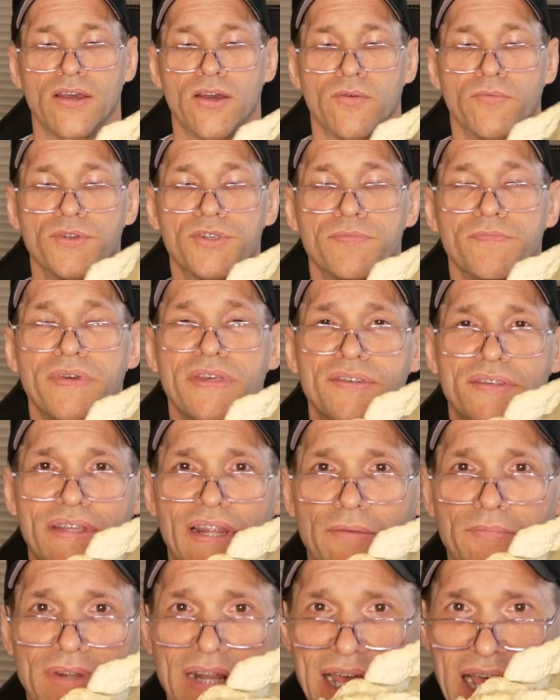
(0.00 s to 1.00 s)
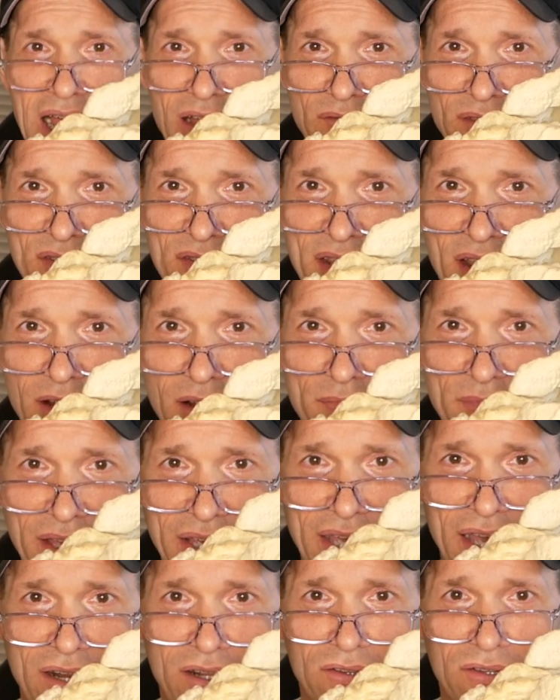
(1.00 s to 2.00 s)
which means that I'm going to have a sacrum that
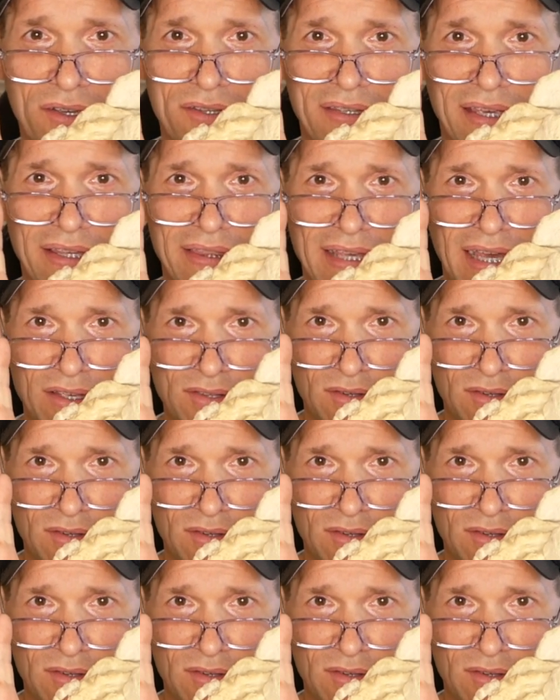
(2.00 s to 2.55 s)
kind of looks like that.